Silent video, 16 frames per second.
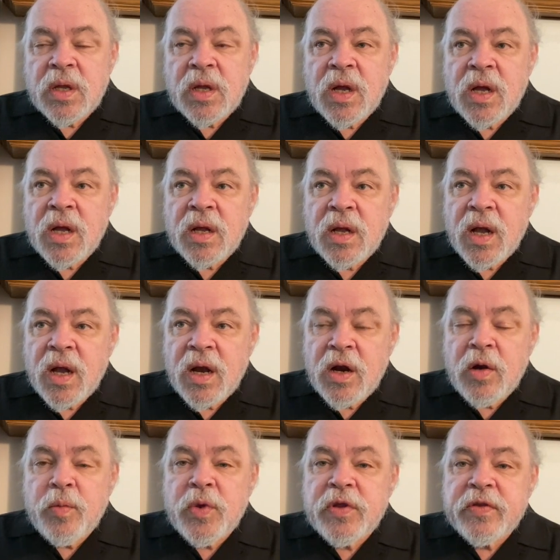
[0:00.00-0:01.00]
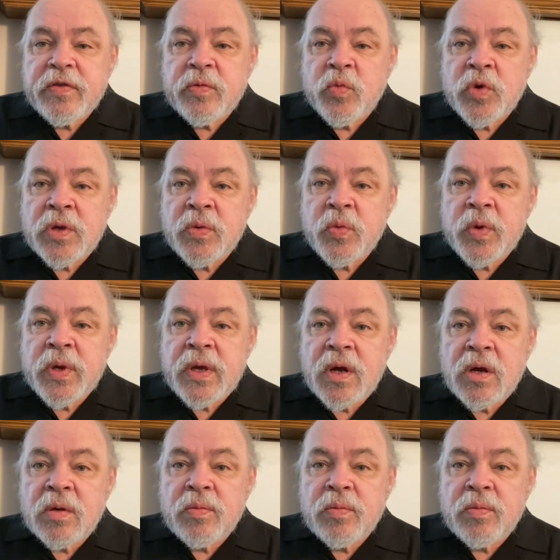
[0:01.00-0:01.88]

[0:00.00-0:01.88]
harm us when we are